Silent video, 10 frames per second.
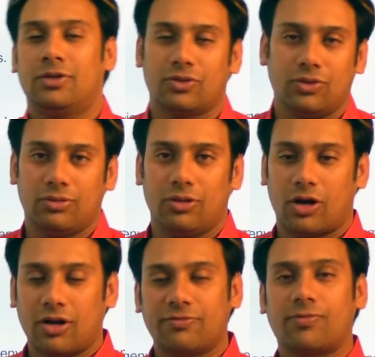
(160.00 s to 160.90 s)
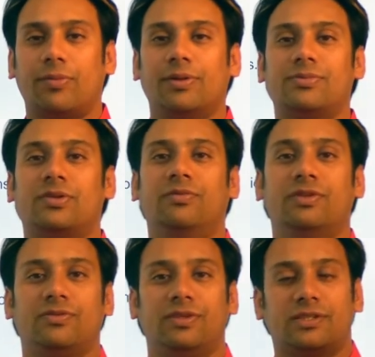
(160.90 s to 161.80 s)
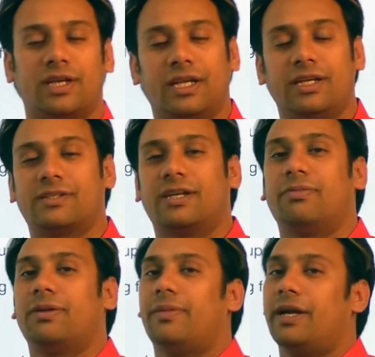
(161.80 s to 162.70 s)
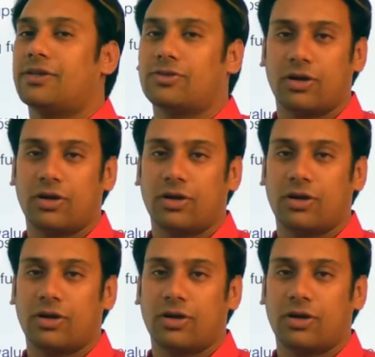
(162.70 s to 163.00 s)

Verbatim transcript: So a lot of problems which we study in discrete mathematics,